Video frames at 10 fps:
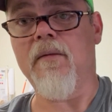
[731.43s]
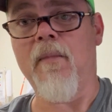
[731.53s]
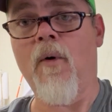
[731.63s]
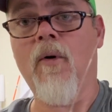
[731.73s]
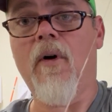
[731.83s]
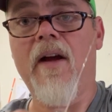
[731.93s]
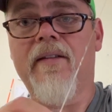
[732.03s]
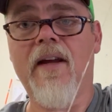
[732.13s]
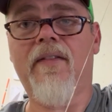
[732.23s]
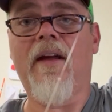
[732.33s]
more as
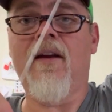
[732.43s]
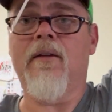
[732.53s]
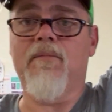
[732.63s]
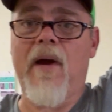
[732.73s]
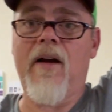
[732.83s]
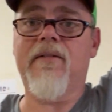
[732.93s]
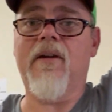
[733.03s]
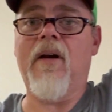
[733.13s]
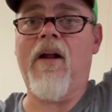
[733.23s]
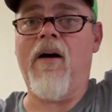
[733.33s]
that thing is
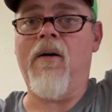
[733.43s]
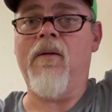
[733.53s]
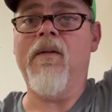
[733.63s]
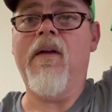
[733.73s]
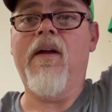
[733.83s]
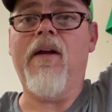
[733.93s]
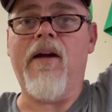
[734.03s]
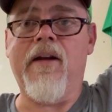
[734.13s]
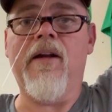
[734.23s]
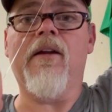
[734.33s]
bouncing along
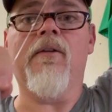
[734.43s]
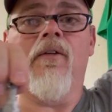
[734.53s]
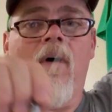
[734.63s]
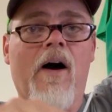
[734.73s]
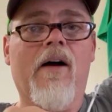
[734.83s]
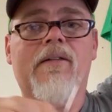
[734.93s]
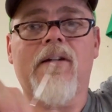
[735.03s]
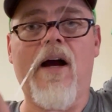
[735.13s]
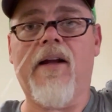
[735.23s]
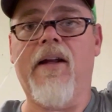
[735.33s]
and hitting rocks,
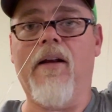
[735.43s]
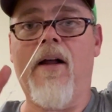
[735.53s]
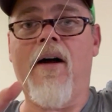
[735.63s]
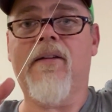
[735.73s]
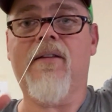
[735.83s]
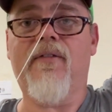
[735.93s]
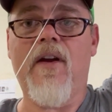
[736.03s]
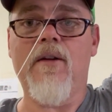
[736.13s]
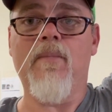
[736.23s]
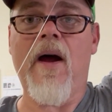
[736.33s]
I get lots of
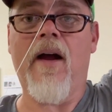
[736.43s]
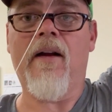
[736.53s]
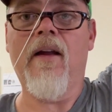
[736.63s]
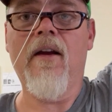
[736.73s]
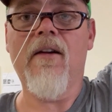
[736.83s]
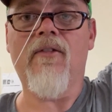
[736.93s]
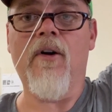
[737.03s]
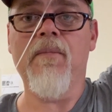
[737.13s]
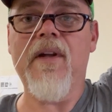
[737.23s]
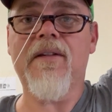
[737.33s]
feedback
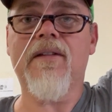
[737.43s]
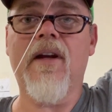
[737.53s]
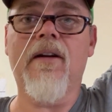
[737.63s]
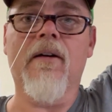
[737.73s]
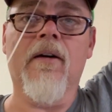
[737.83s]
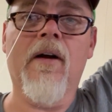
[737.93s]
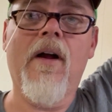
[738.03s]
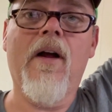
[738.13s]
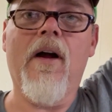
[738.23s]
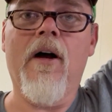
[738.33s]
from this sinker
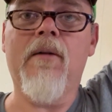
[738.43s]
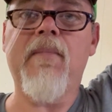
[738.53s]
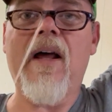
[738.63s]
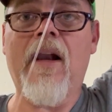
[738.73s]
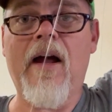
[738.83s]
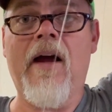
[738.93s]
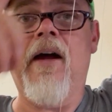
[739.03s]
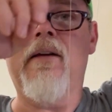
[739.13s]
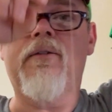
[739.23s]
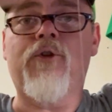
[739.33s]
up my
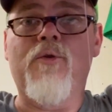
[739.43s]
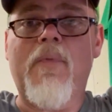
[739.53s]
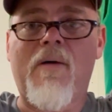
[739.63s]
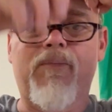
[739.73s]
line to my